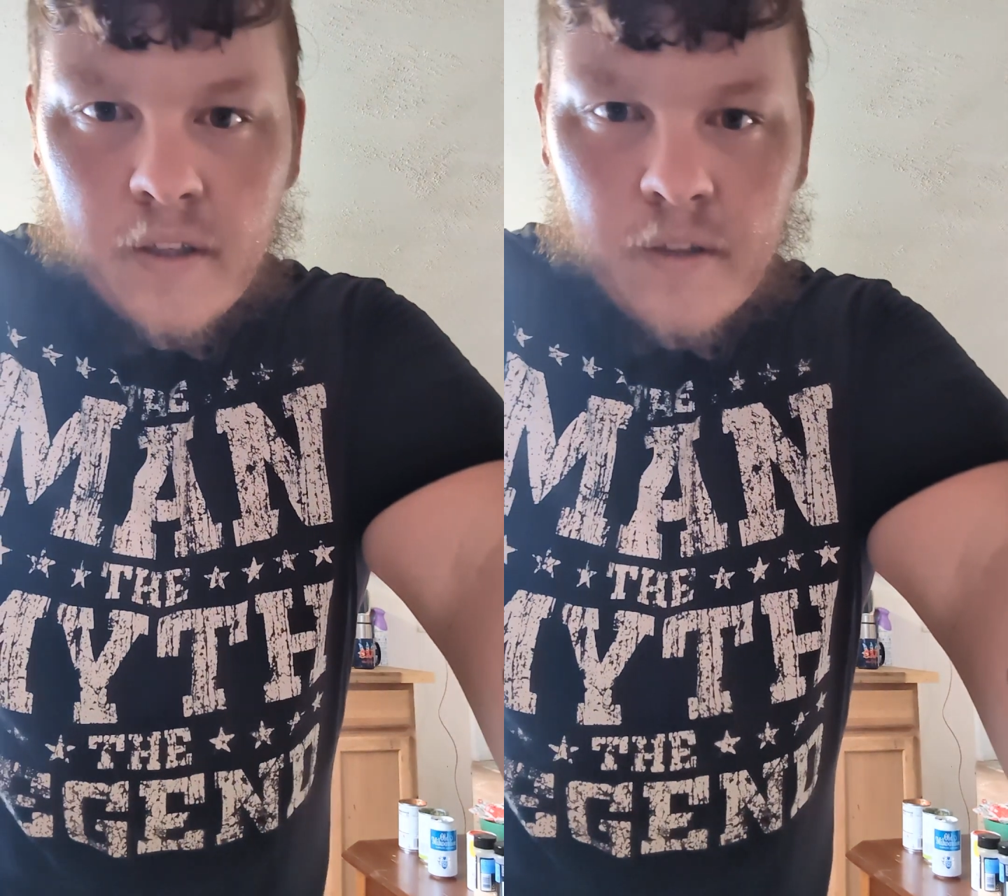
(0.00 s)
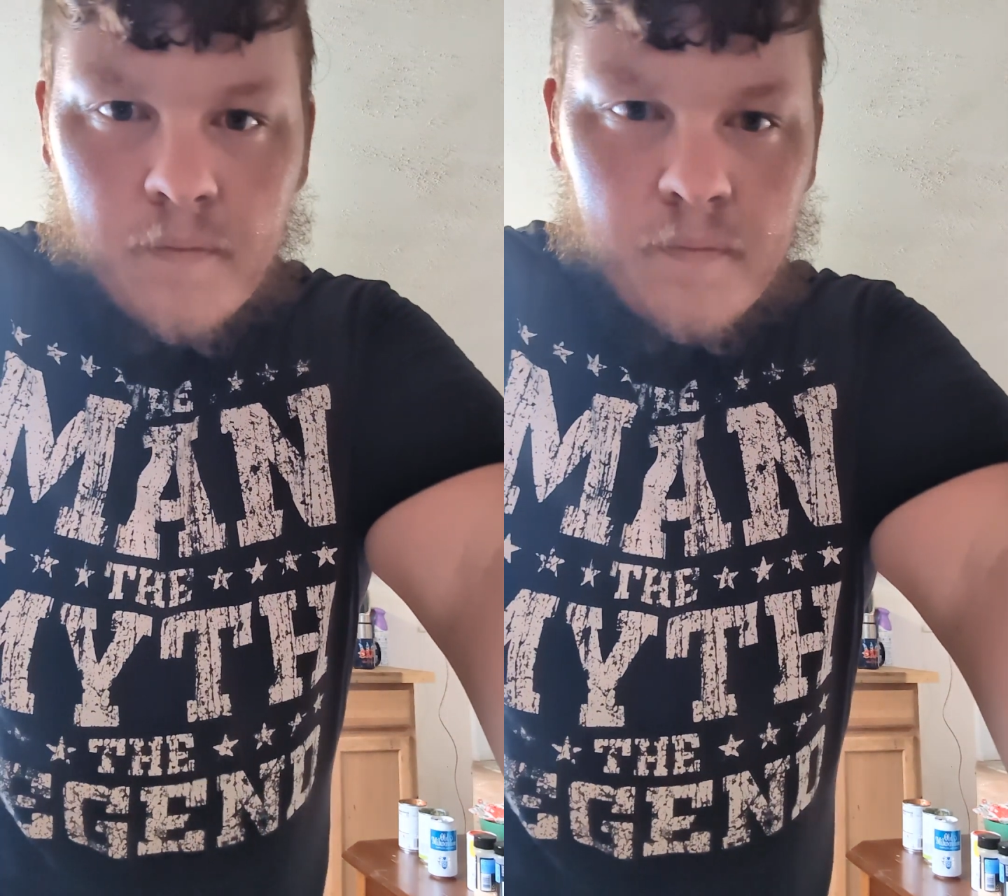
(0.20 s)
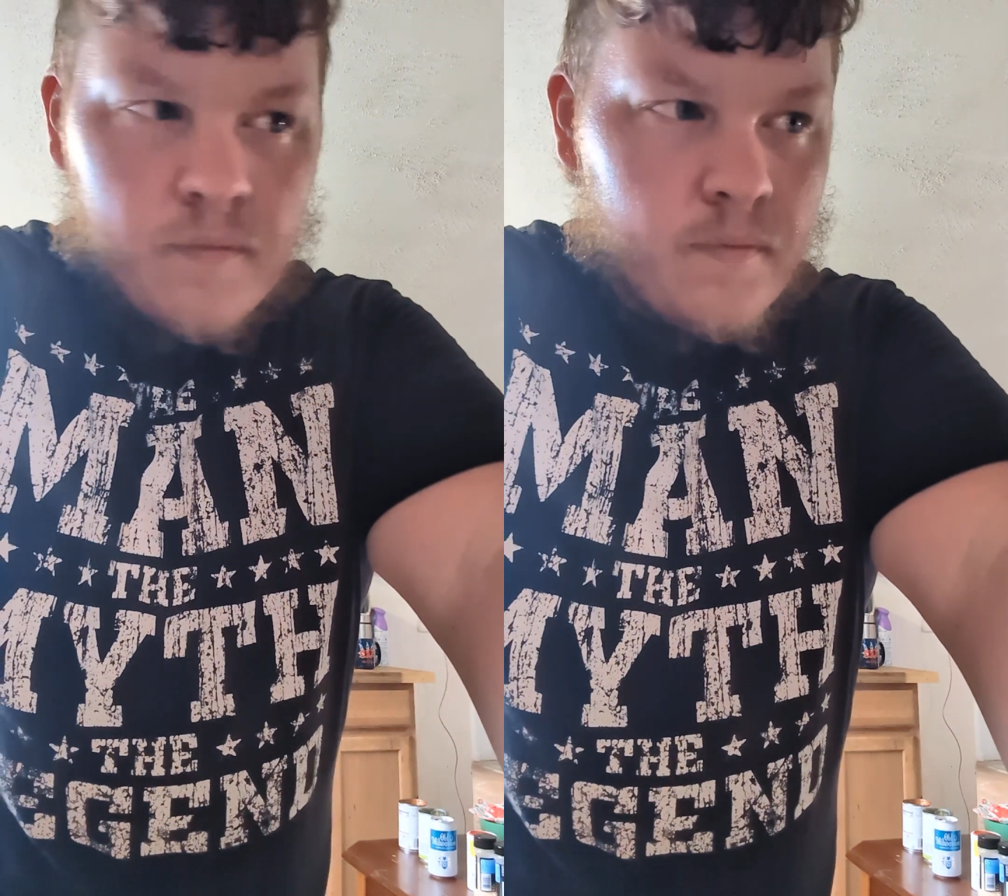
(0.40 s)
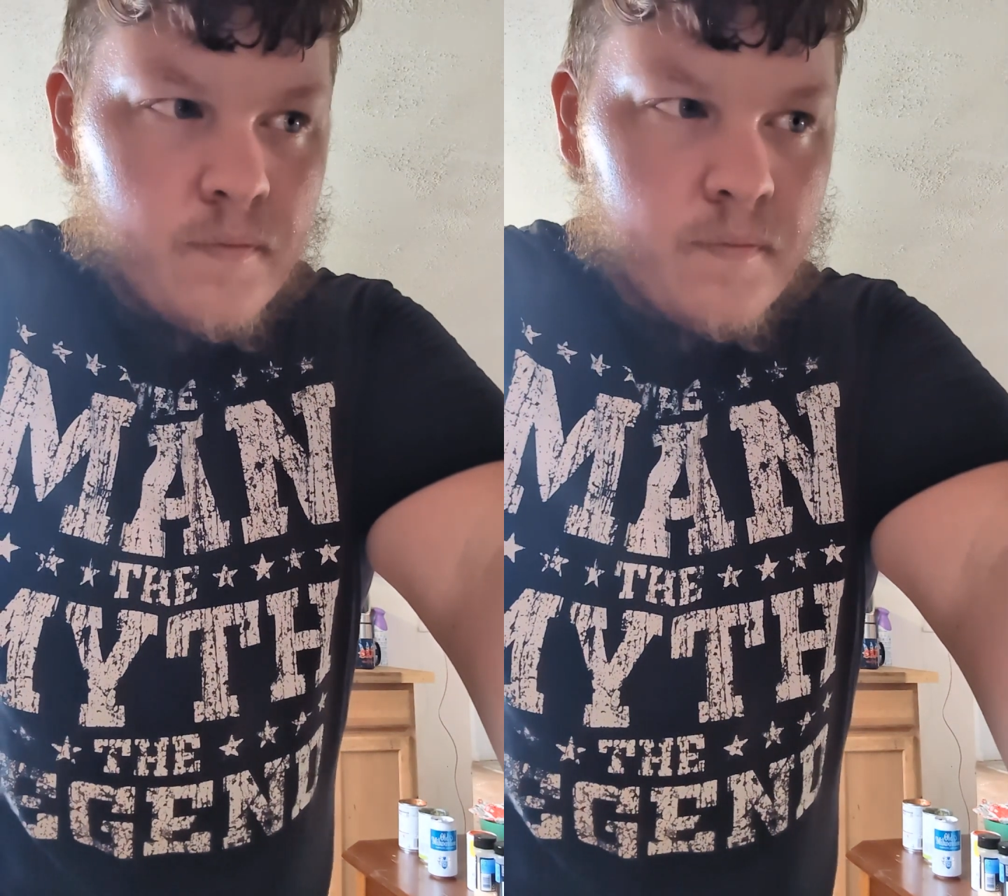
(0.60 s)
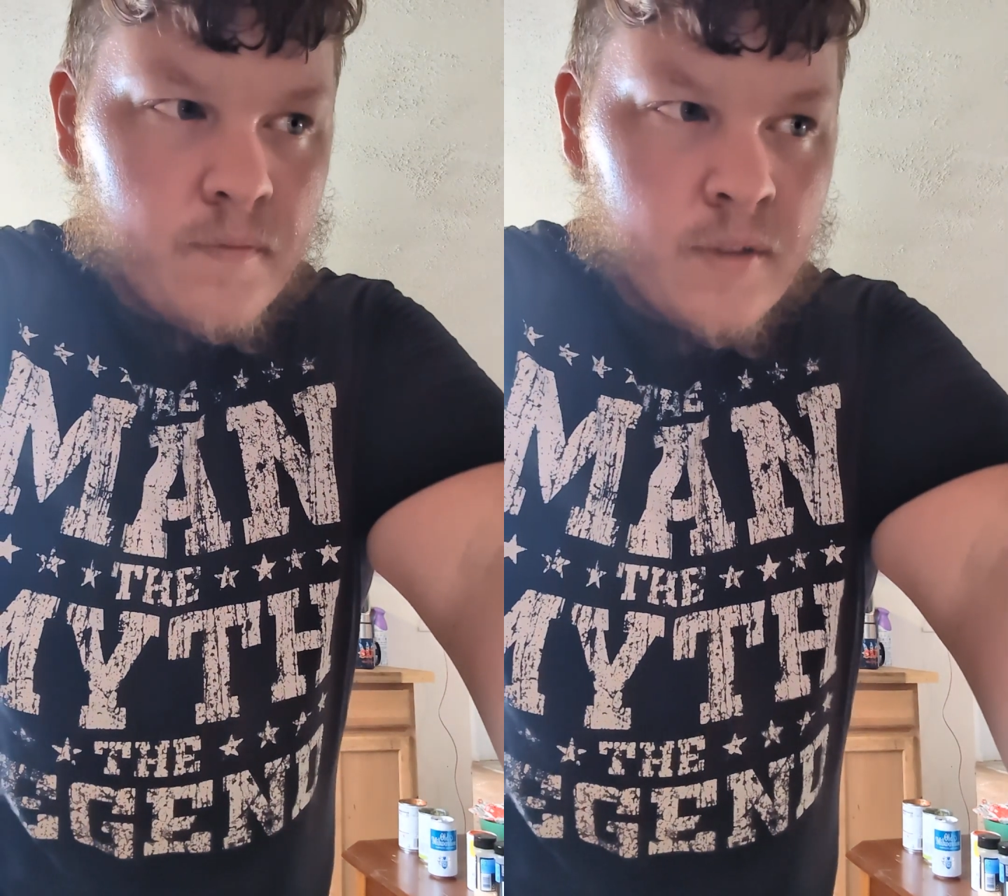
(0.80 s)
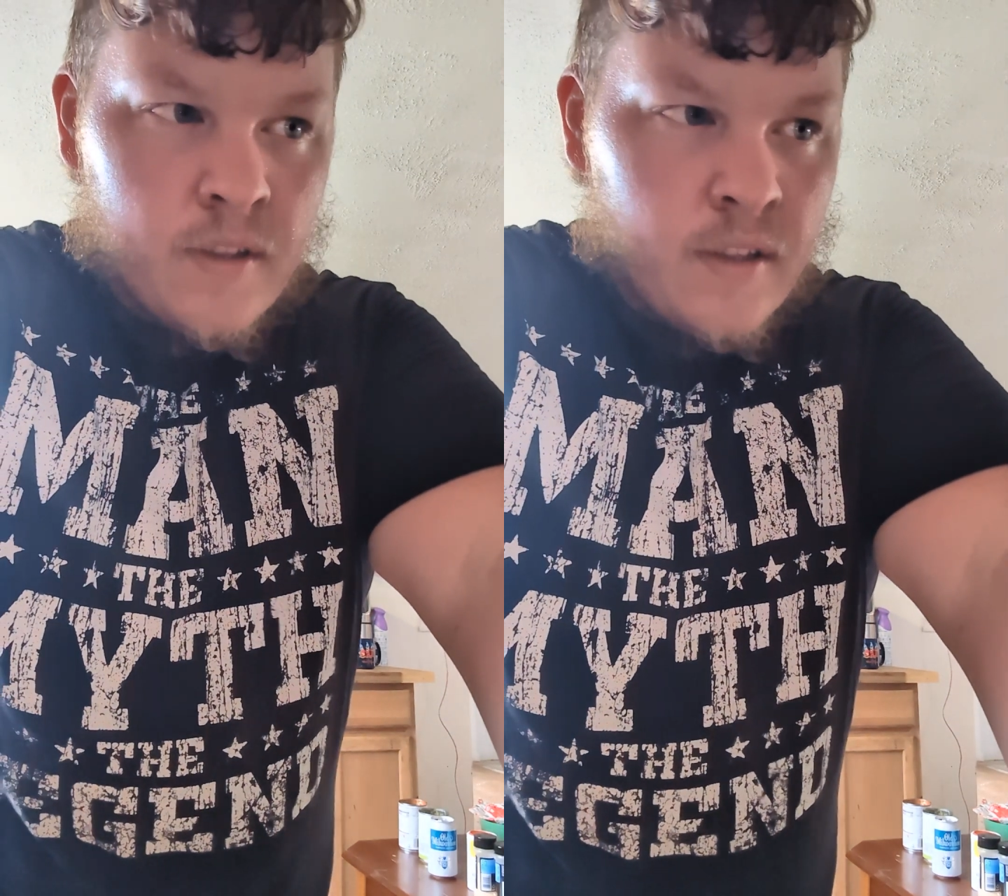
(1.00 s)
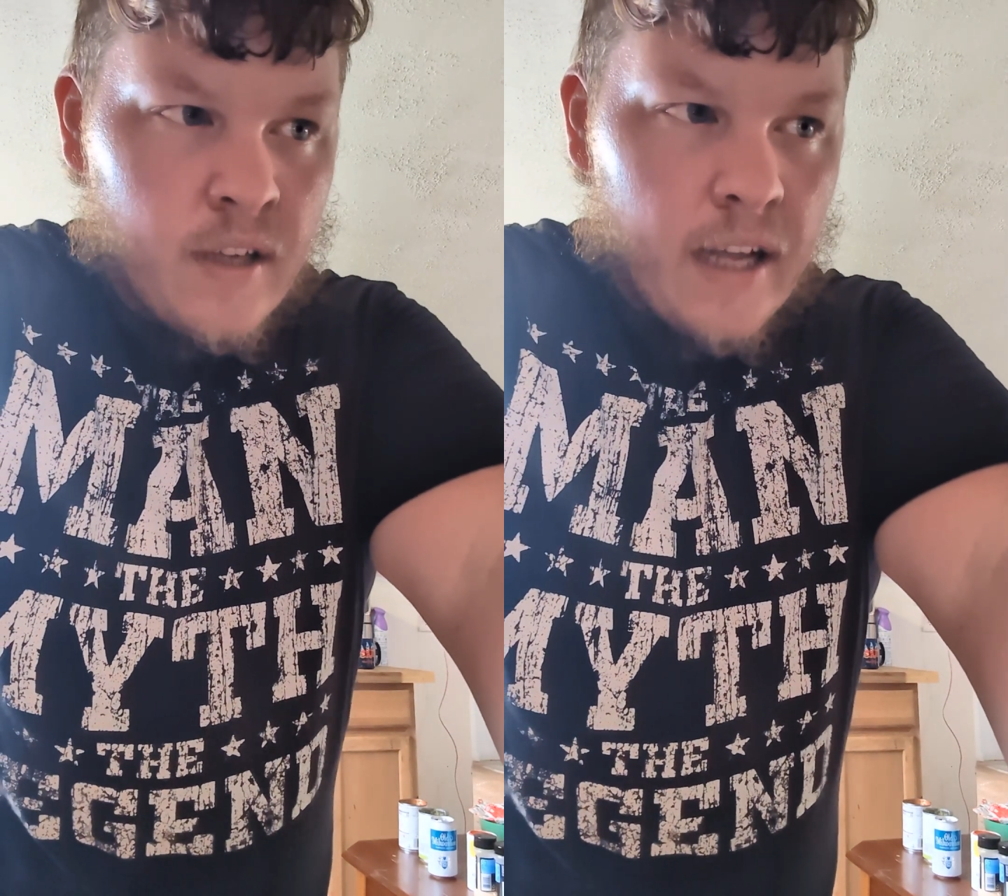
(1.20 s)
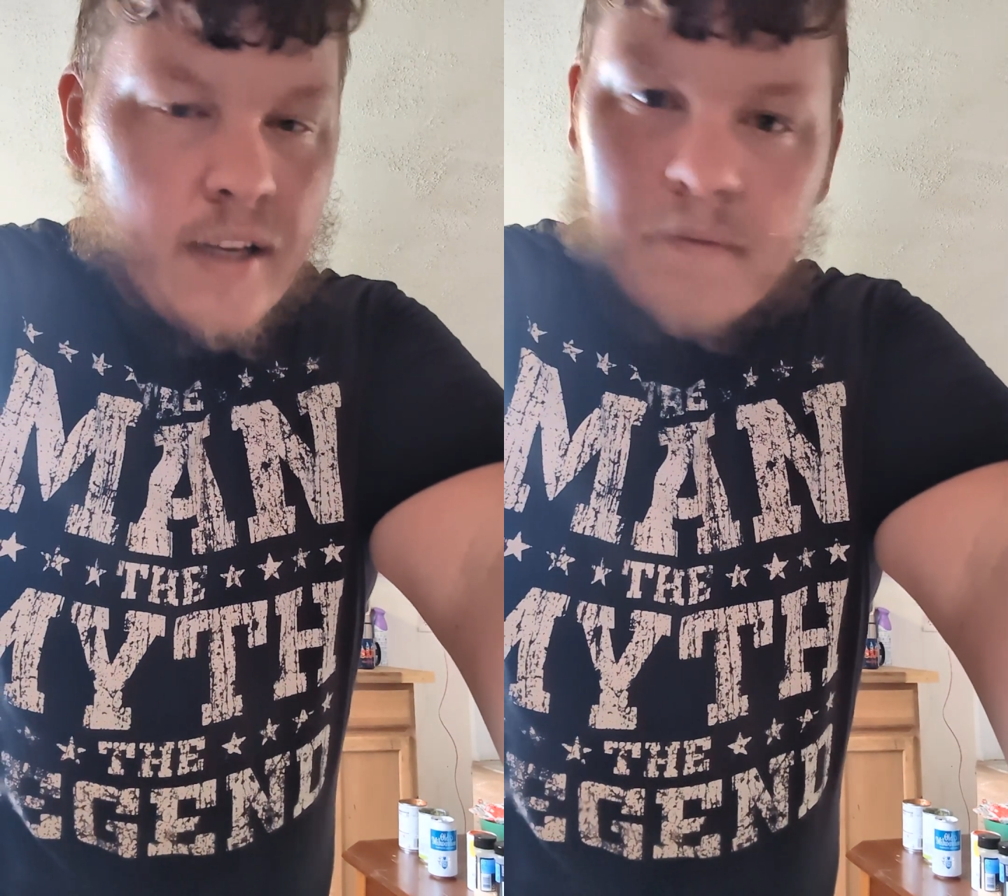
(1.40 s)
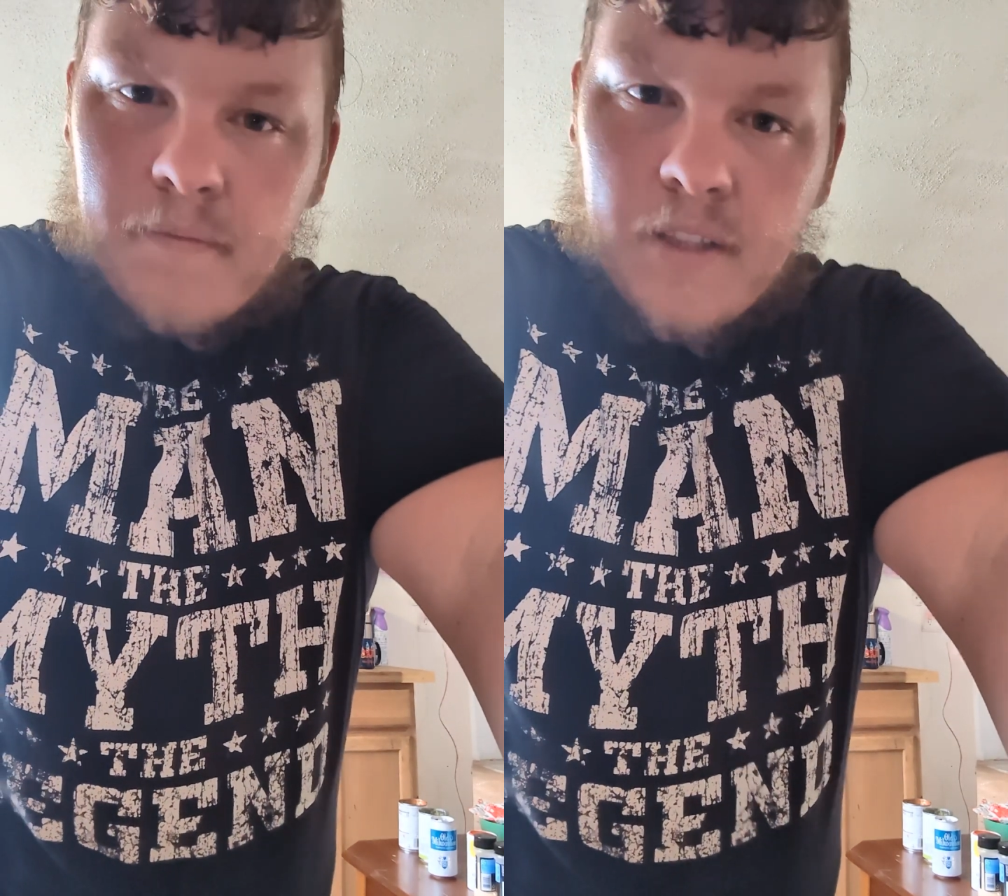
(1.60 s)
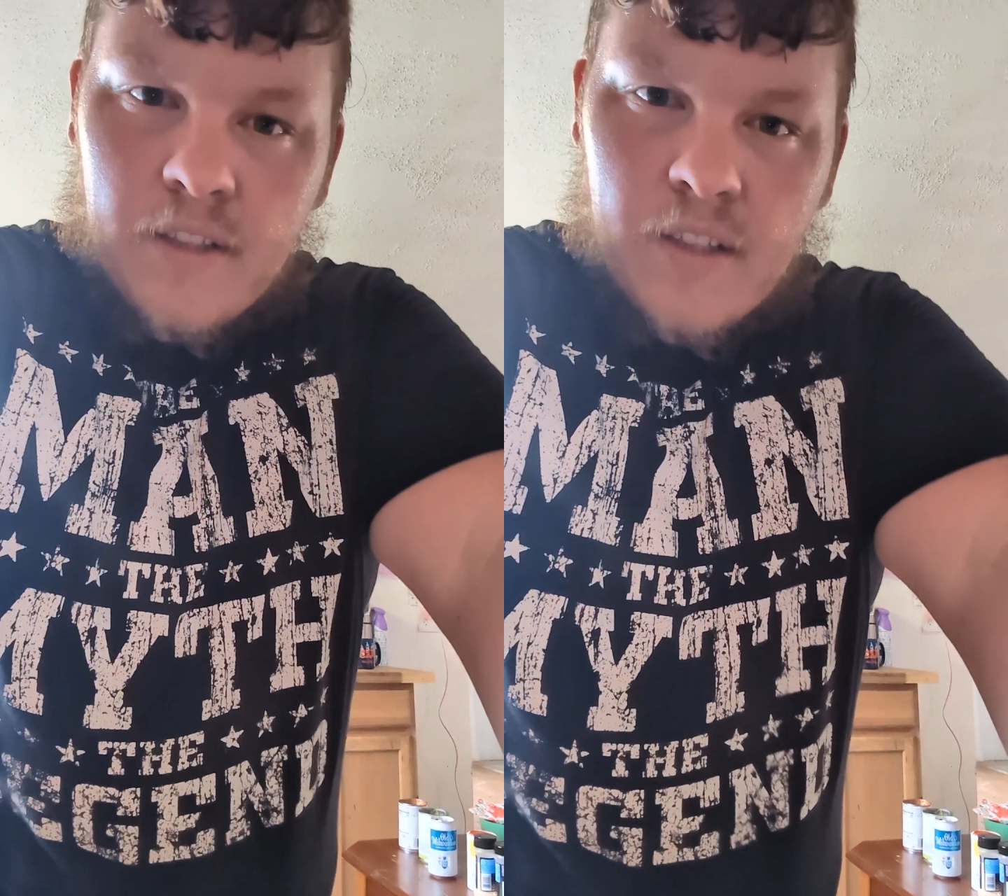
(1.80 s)
good,
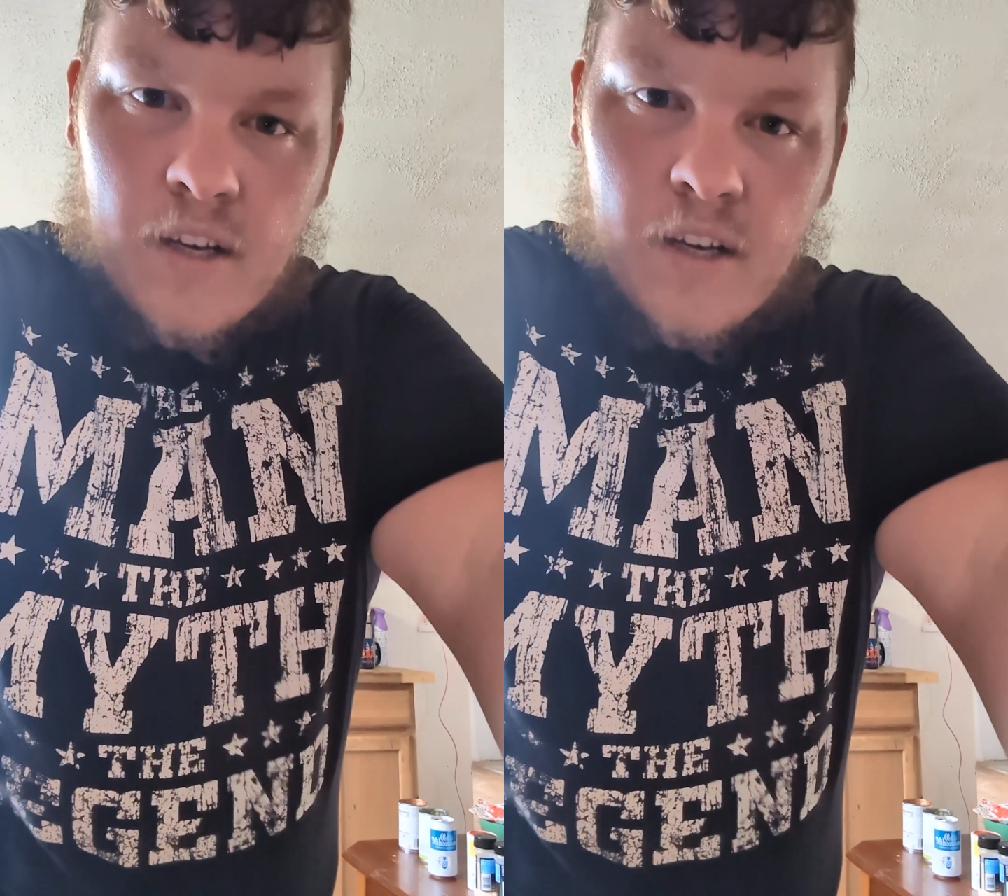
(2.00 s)
because